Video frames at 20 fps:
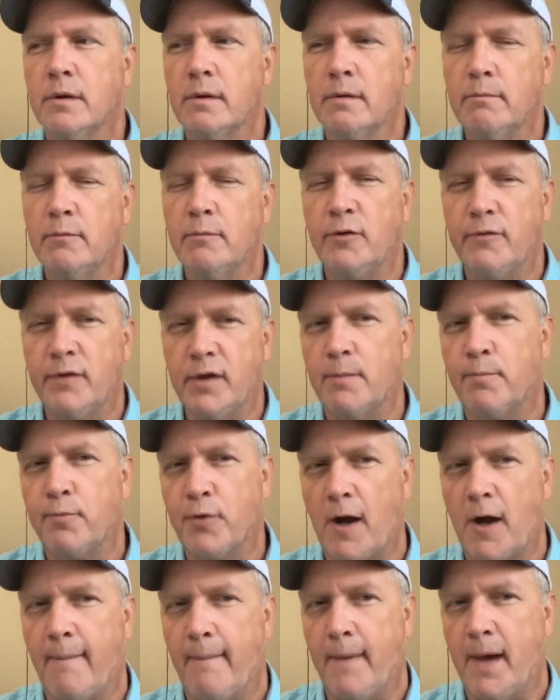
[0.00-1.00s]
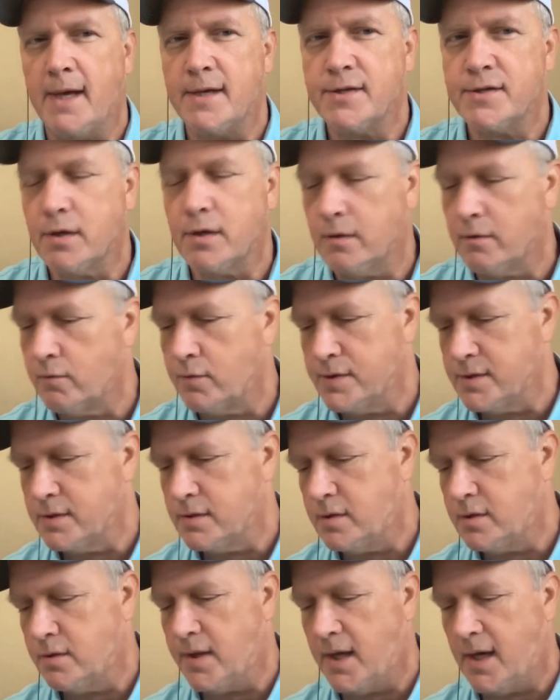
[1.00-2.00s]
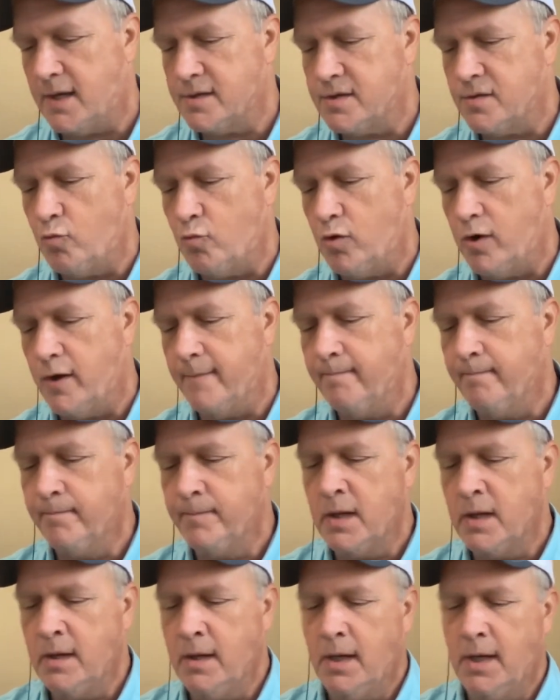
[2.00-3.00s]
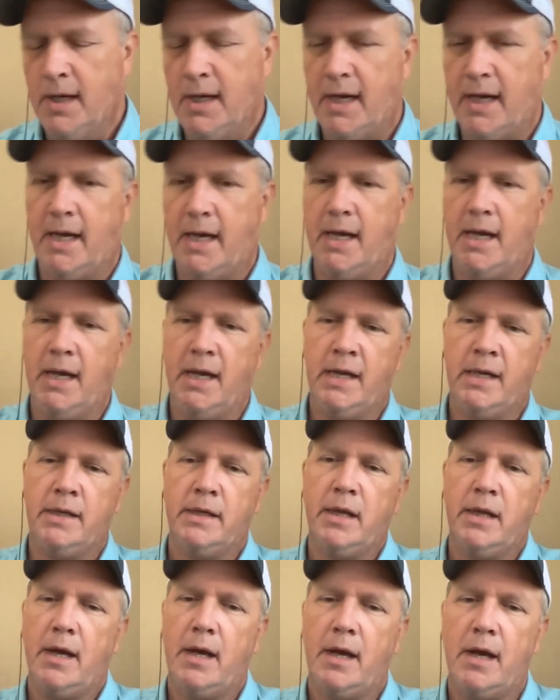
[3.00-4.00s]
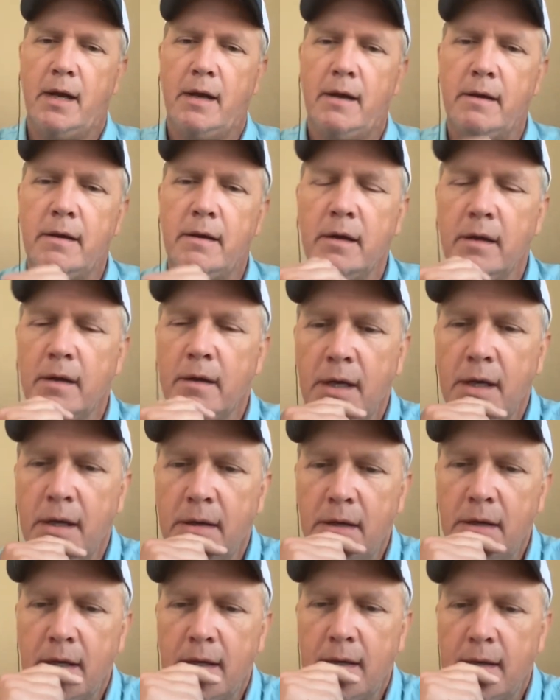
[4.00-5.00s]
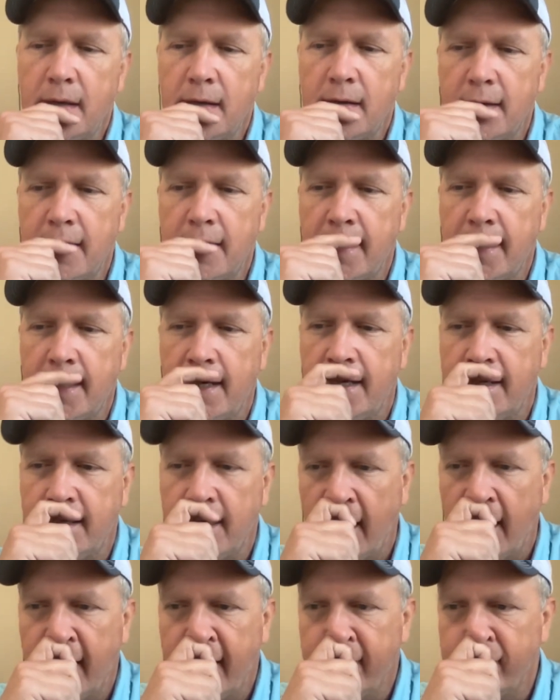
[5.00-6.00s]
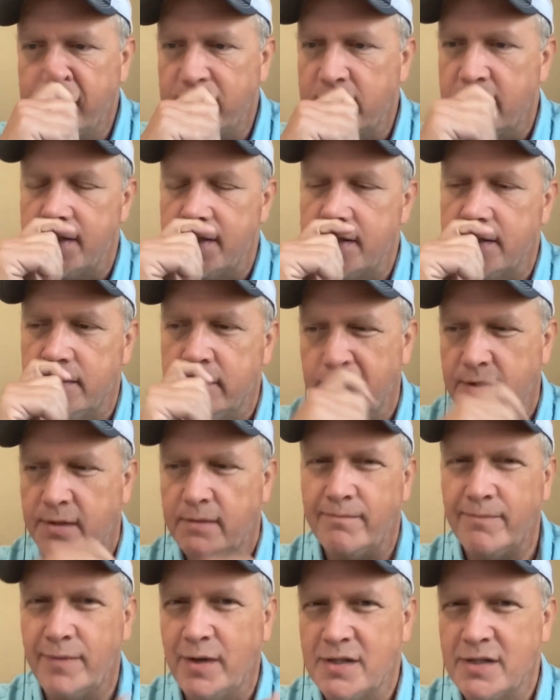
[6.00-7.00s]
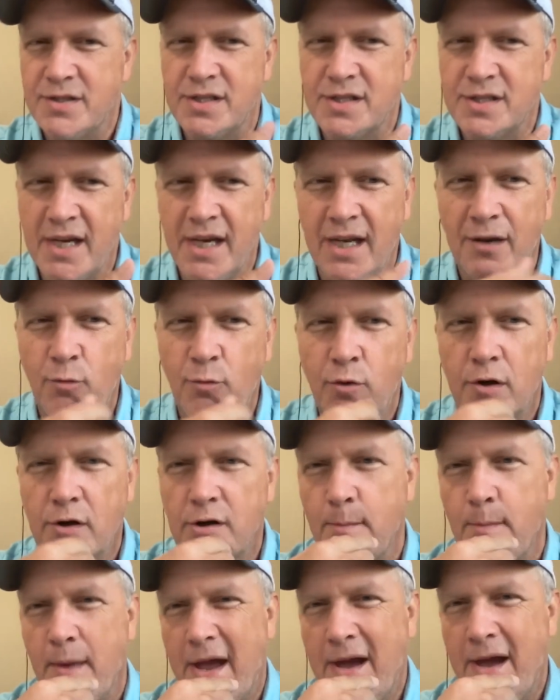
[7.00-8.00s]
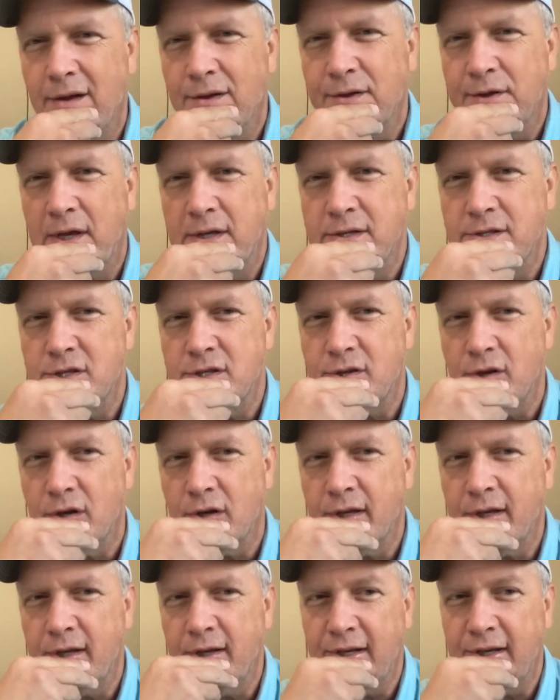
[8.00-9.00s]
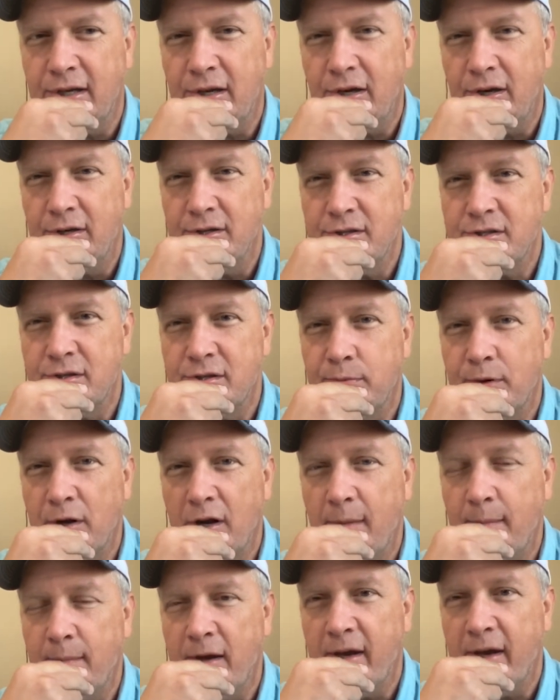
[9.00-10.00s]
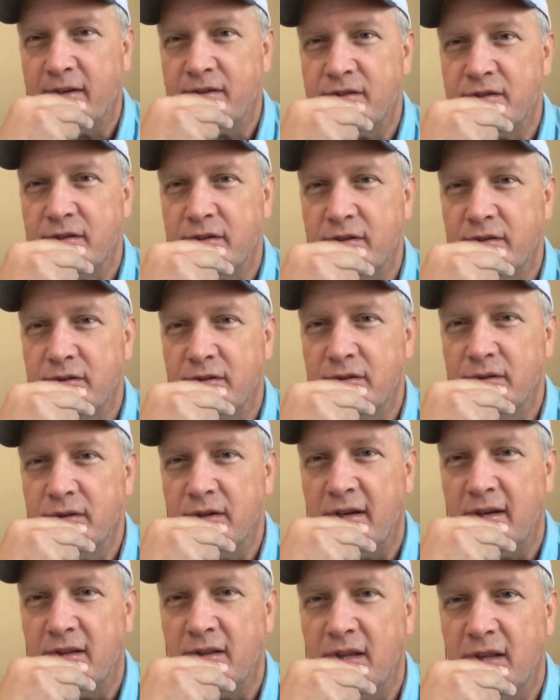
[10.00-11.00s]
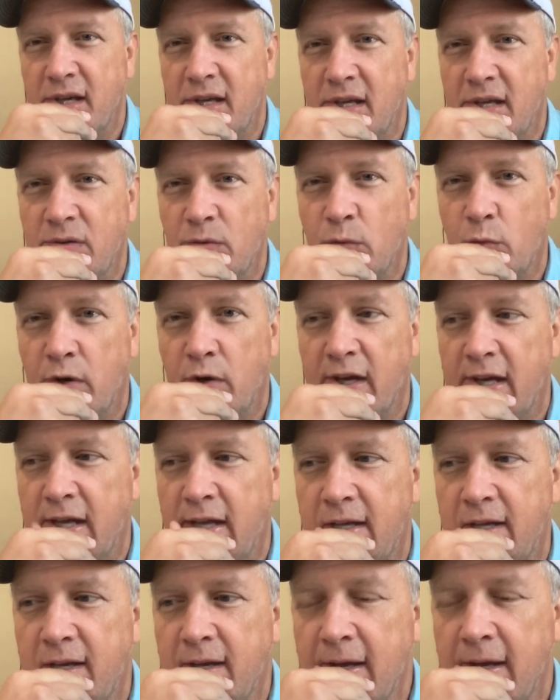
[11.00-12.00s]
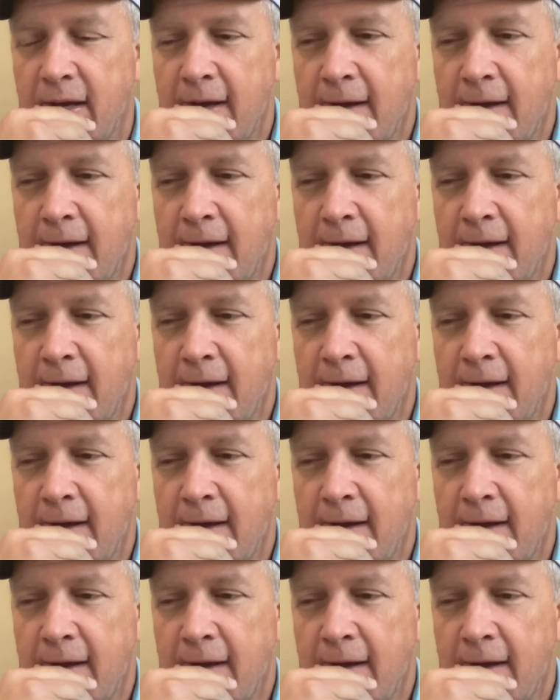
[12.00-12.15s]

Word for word: movie to Prop Master was in 2001, and uh, and I just it's just kind of word of mouth. I just started getting calls to Prop Master, and then when